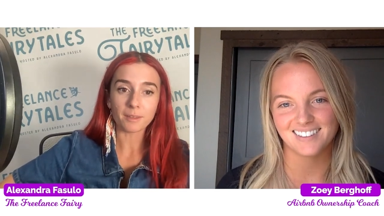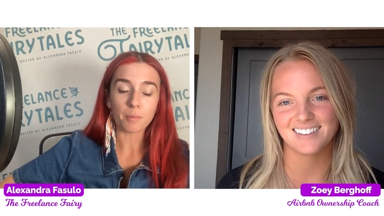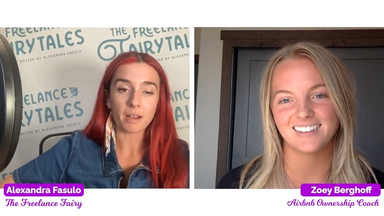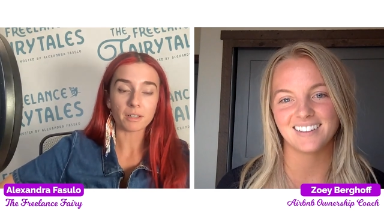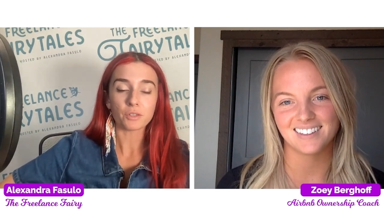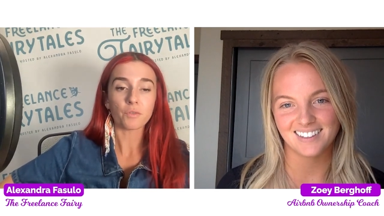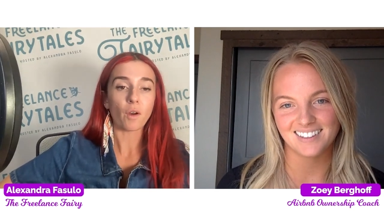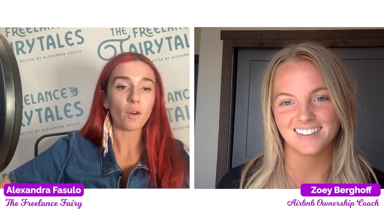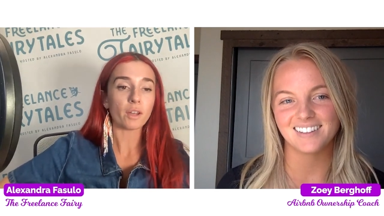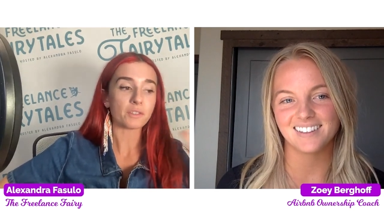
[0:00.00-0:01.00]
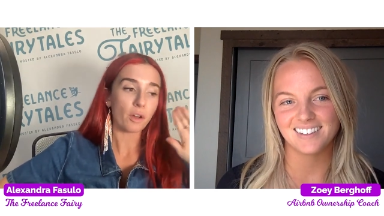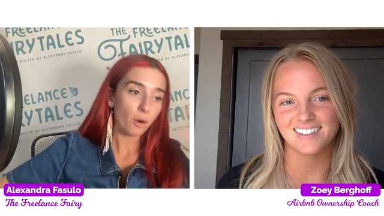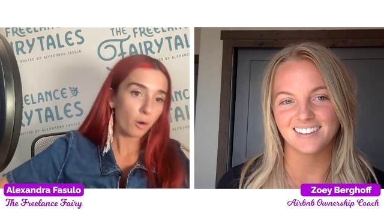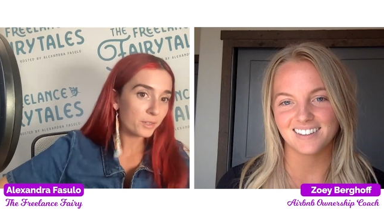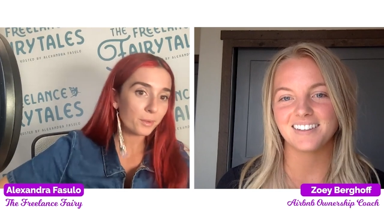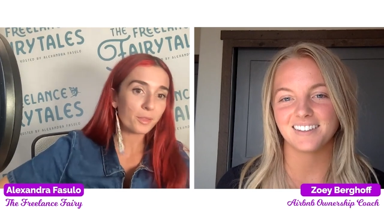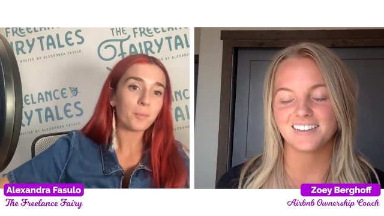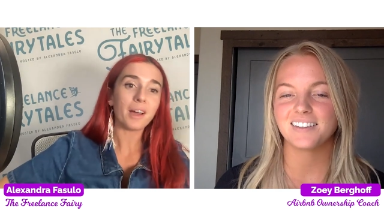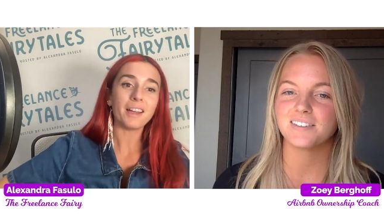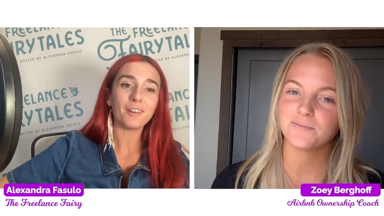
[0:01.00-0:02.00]
Speaker 1: the buyer's fault. It's always with the
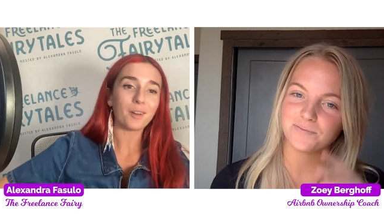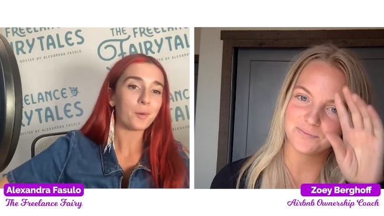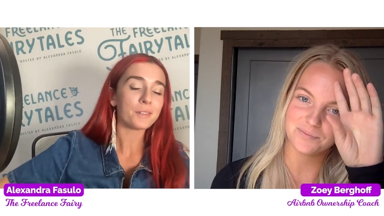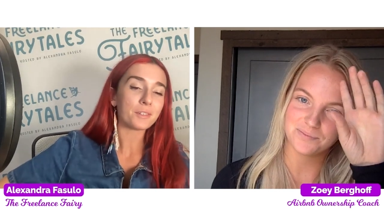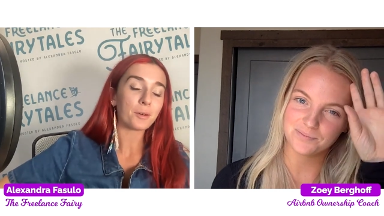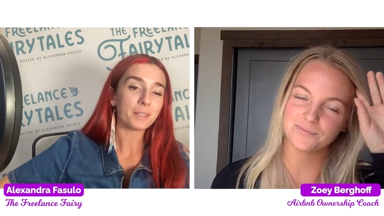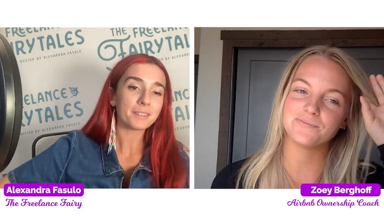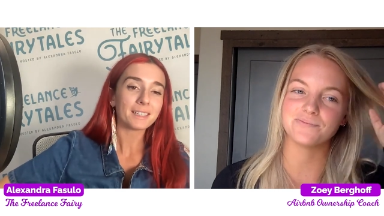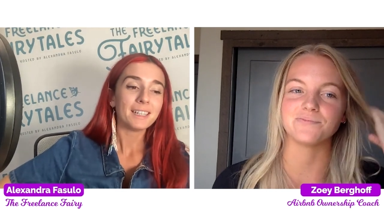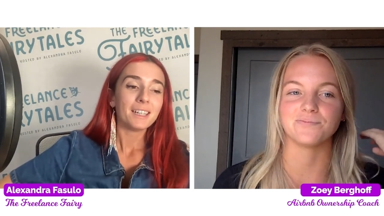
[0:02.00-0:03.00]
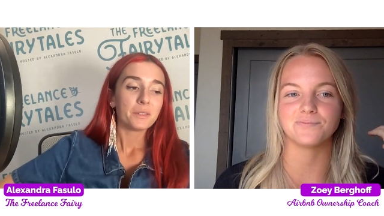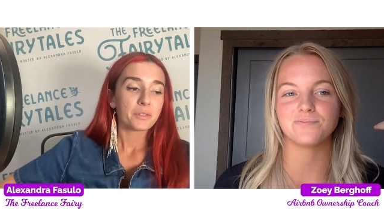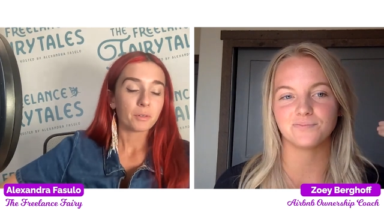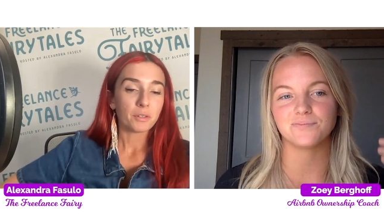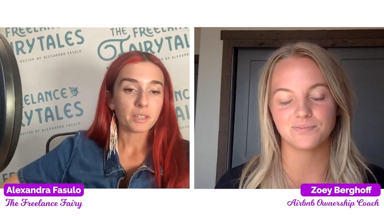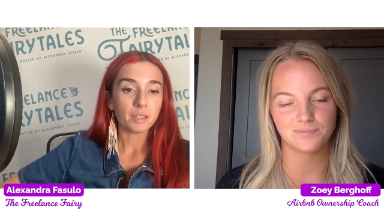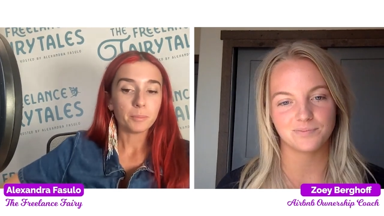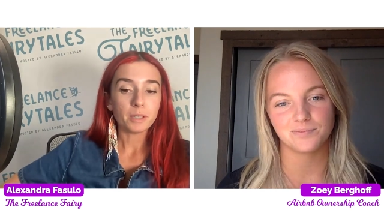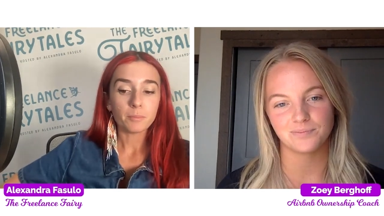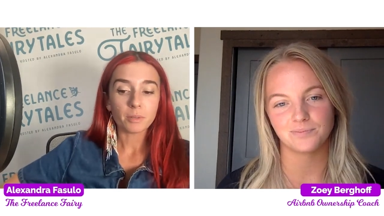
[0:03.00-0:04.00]
buyer, always, always. Mm-hmm. So does
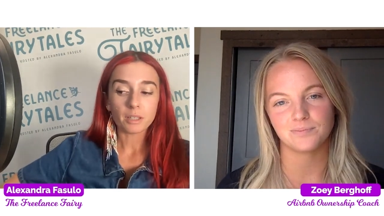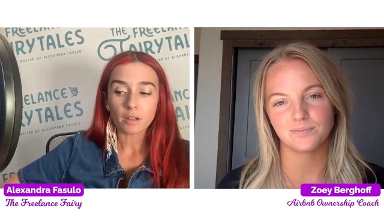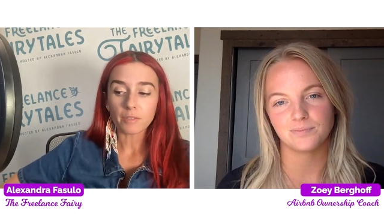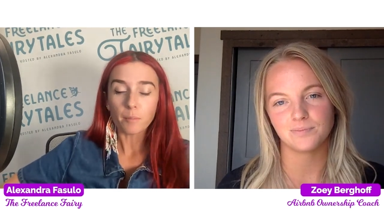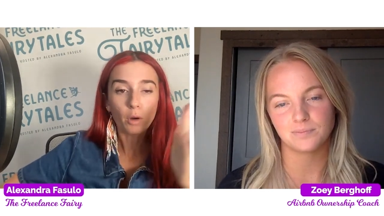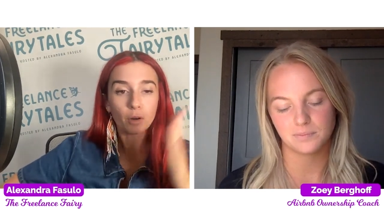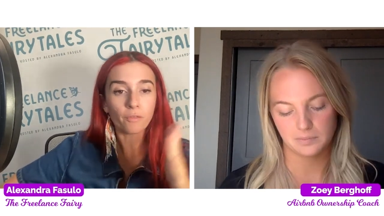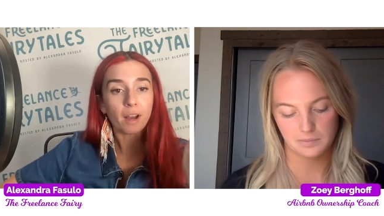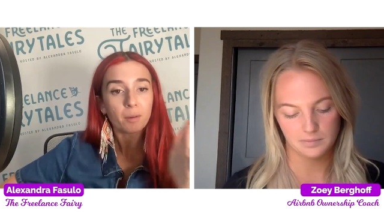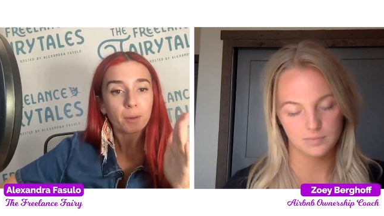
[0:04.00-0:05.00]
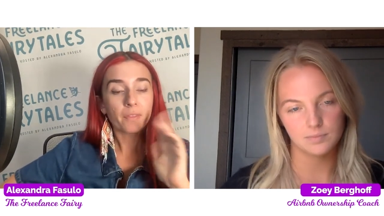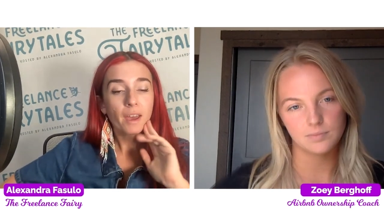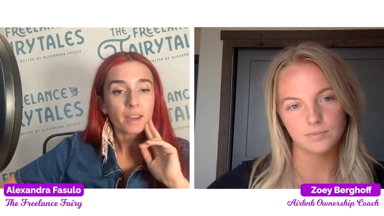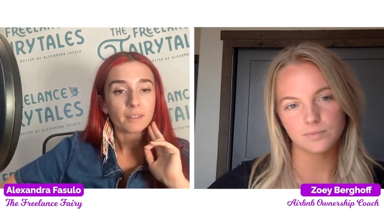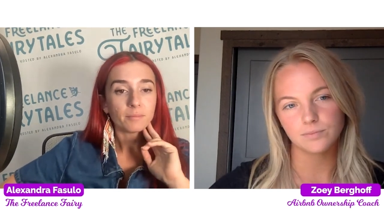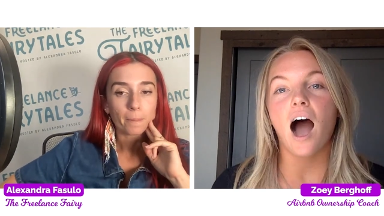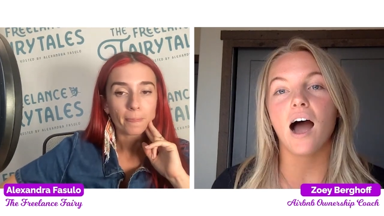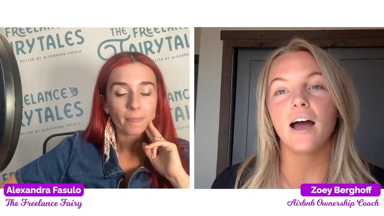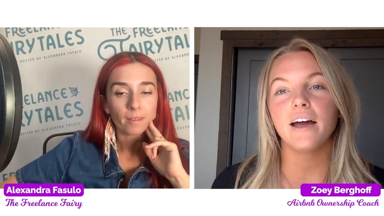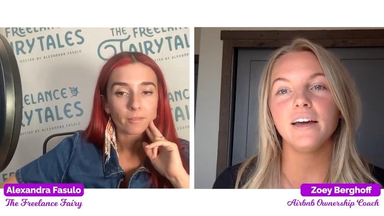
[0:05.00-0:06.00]
Airbnb, are they more fair with that?
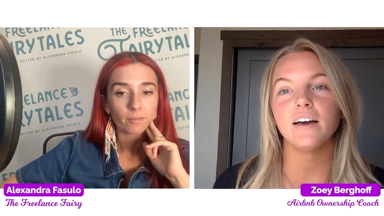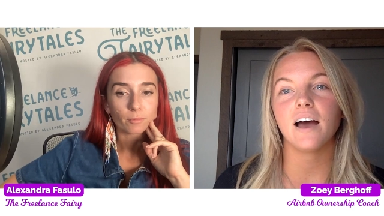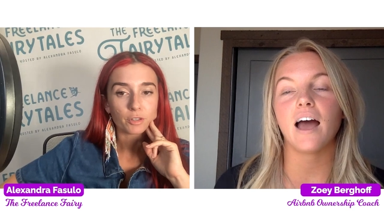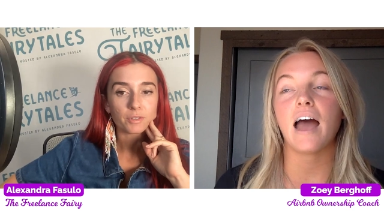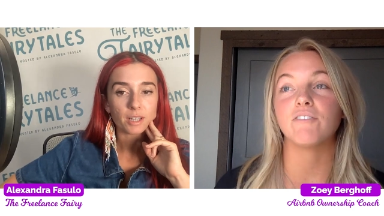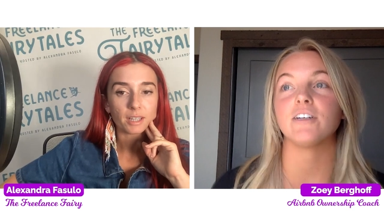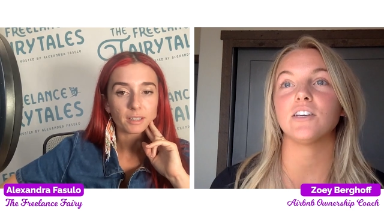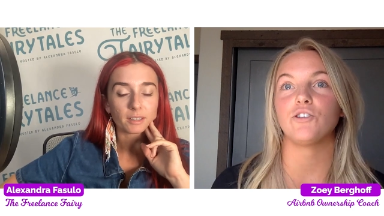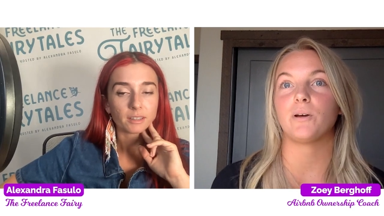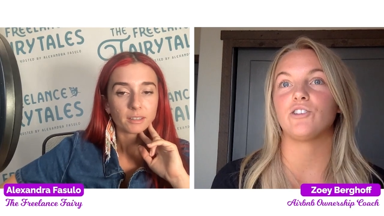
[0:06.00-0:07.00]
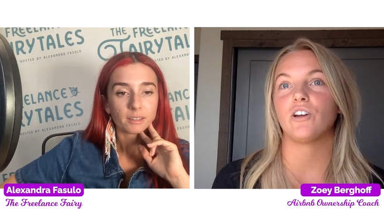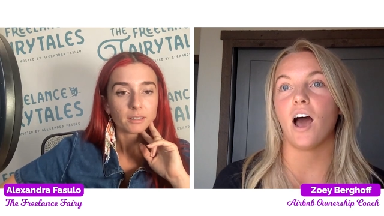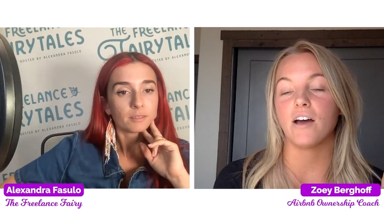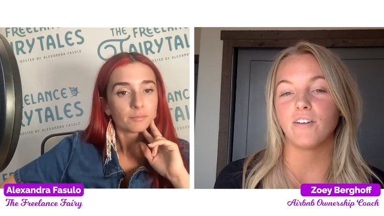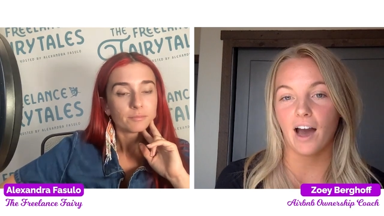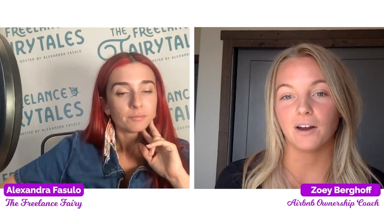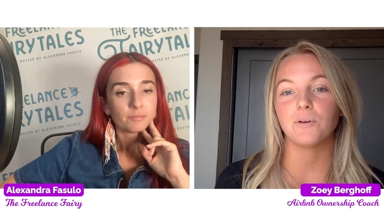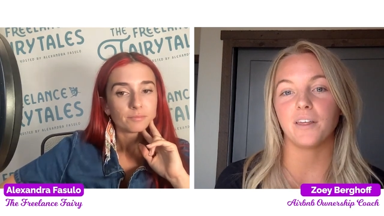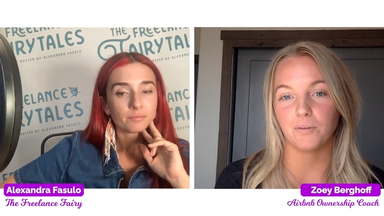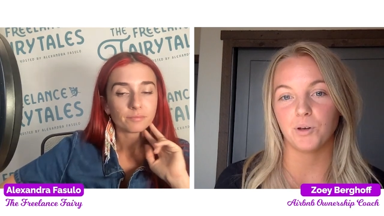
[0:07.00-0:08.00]
Speaker 2: I, every say? situation I've had
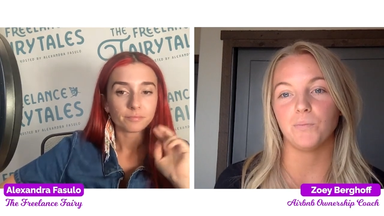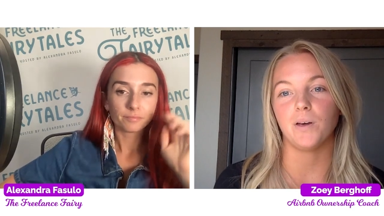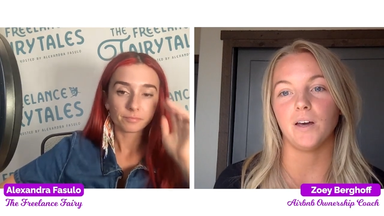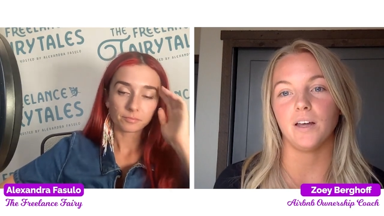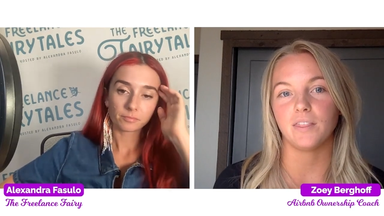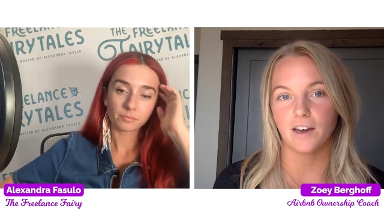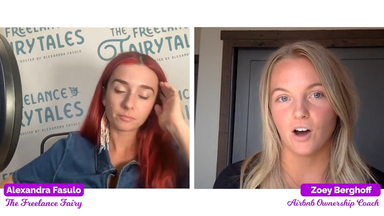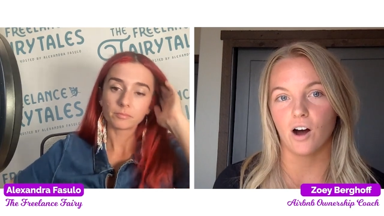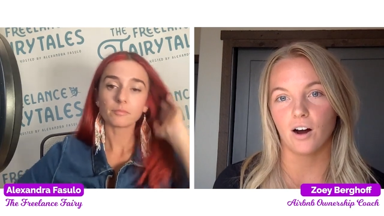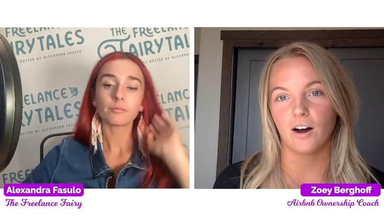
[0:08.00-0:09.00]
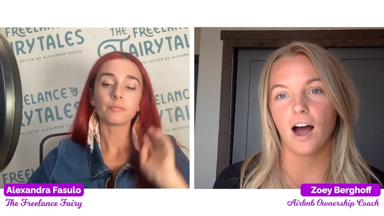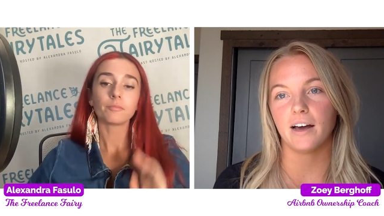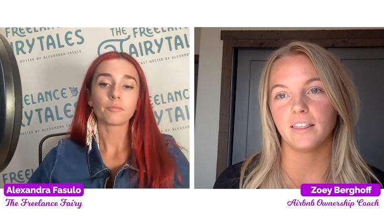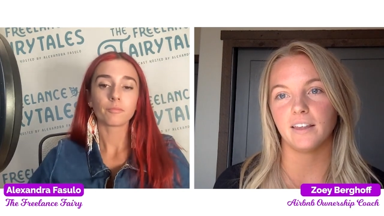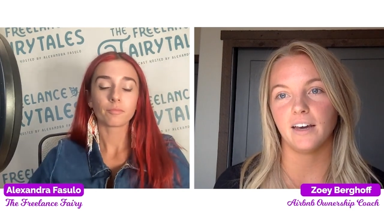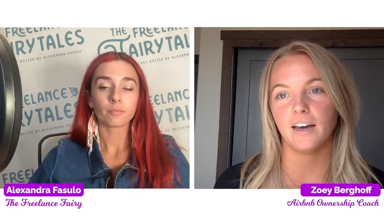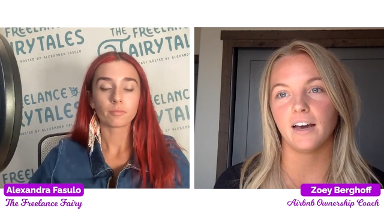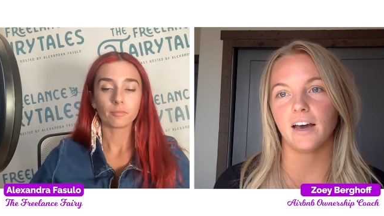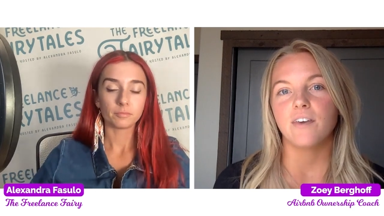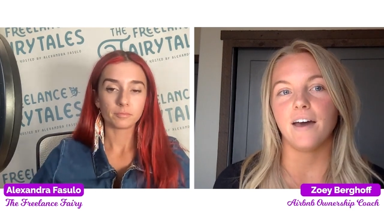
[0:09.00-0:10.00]
with Airbnb, they are. I
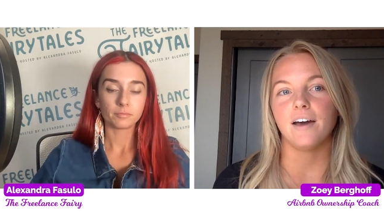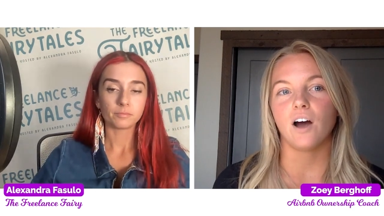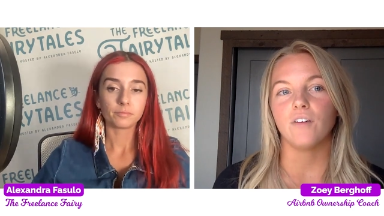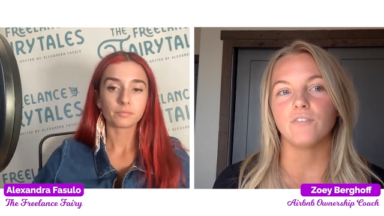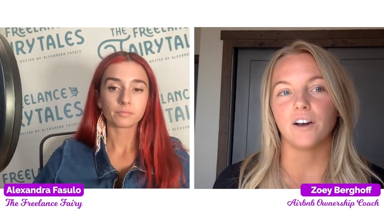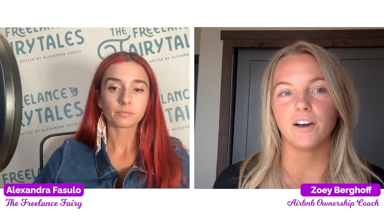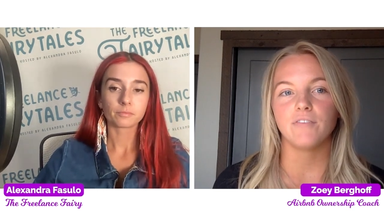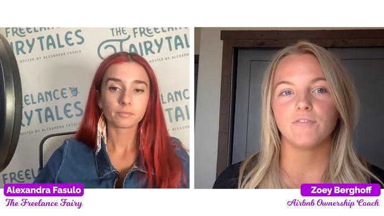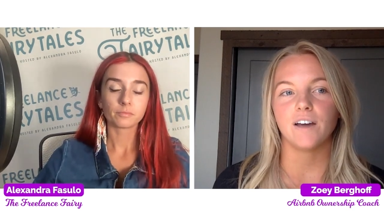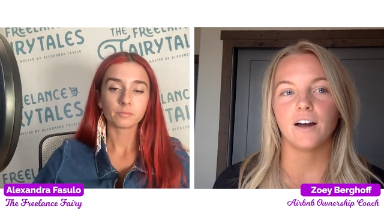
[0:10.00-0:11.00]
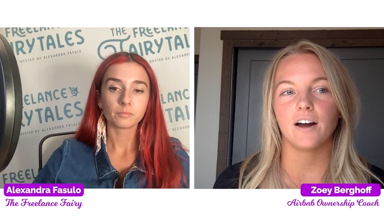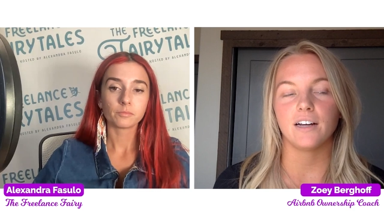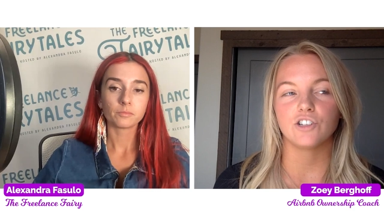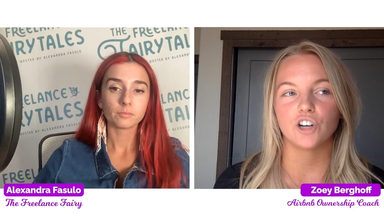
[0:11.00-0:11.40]
think they are very fair in